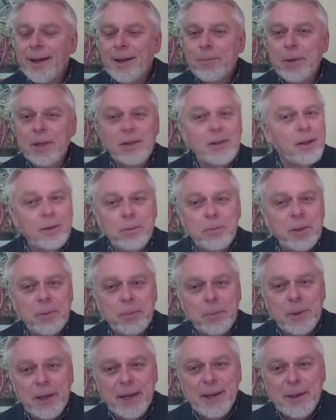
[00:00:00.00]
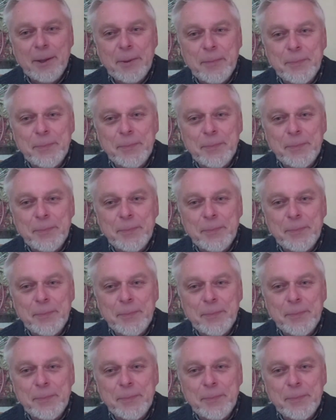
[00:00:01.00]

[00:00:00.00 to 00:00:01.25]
But a lot of people can't.